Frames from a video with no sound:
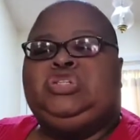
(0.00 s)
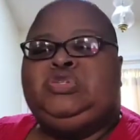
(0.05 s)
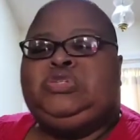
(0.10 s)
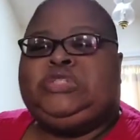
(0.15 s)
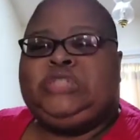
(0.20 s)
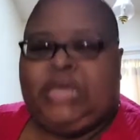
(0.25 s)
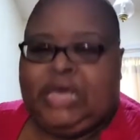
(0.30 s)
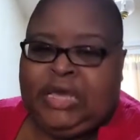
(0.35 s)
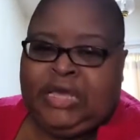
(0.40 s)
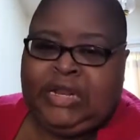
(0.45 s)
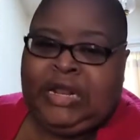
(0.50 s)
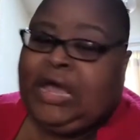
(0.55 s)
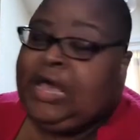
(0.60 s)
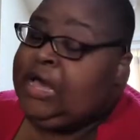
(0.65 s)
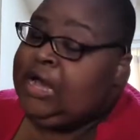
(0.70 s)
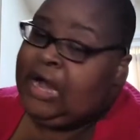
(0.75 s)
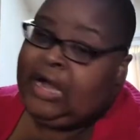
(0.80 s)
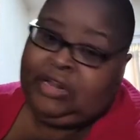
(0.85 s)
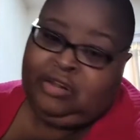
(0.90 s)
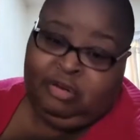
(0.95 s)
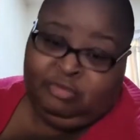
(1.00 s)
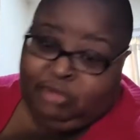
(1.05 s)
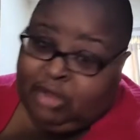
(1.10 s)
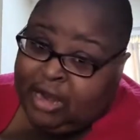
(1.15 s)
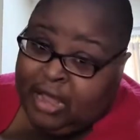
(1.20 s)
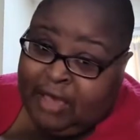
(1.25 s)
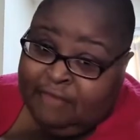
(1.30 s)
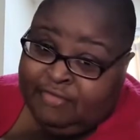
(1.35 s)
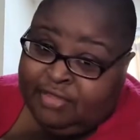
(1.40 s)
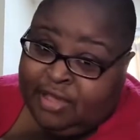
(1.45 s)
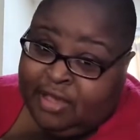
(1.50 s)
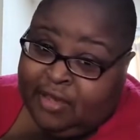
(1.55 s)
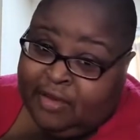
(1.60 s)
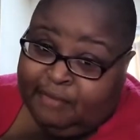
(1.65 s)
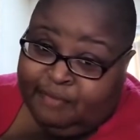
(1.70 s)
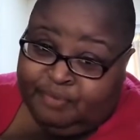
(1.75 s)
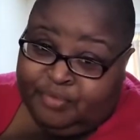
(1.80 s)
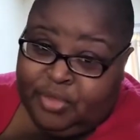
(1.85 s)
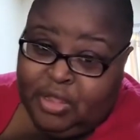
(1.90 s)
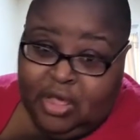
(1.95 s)
loose skin. I know I'm gonna have
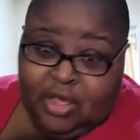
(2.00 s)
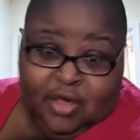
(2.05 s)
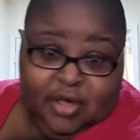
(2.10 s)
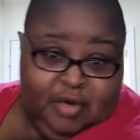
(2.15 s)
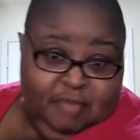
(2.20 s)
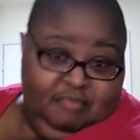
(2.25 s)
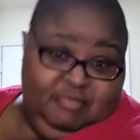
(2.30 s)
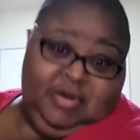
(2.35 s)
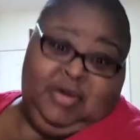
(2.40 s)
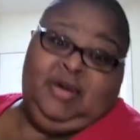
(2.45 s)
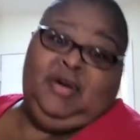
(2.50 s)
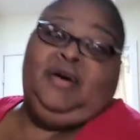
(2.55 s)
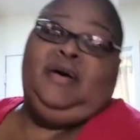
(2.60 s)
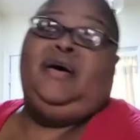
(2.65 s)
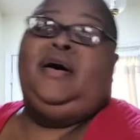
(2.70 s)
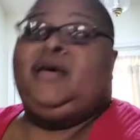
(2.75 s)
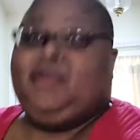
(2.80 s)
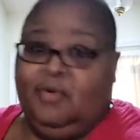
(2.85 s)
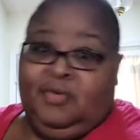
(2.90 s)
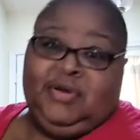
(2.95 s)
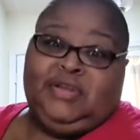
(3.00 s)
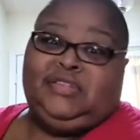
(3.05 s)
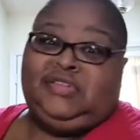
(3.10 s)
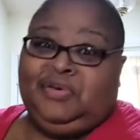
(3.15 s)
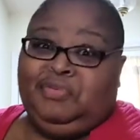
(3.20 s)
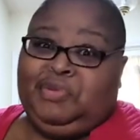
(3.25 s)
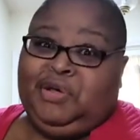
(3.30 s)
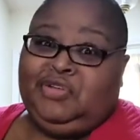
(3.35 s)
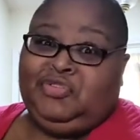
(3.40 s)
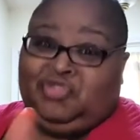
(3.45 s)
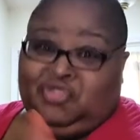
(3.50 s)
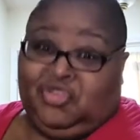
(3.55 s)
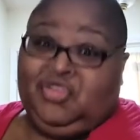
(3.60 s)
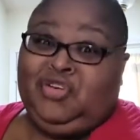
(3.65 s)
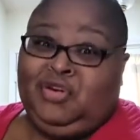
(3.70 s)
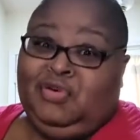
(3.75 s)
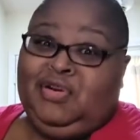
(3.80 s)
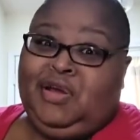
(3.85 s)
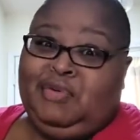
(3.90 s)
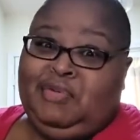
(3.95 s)
some, but I don't want too much.
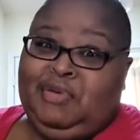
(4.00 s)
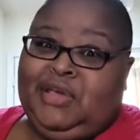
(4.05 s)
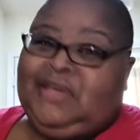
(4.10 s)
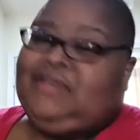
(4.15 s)
You know what I